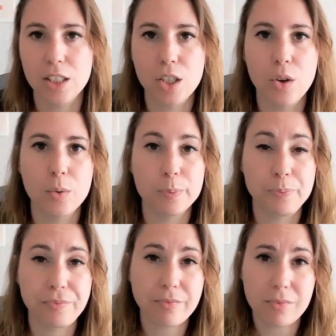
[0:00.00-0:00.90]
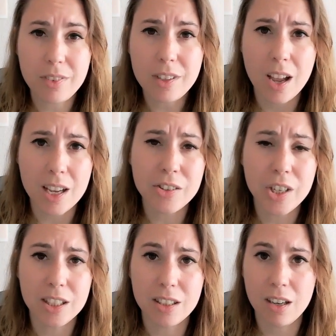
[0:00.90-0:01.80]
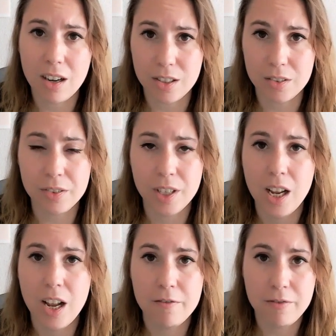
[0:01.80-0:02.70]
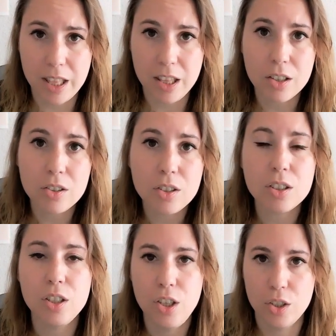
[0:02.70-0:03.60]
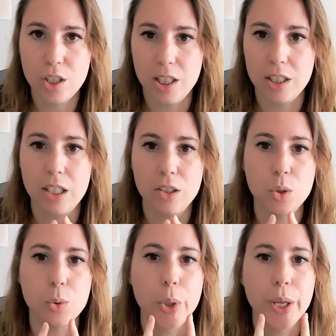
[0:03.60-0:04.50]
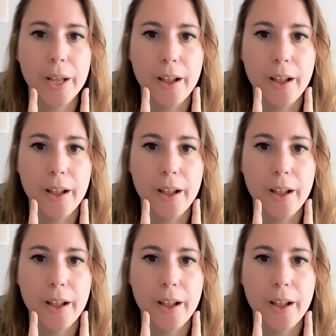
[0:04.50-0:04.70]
So I create a lot of videos using that tool.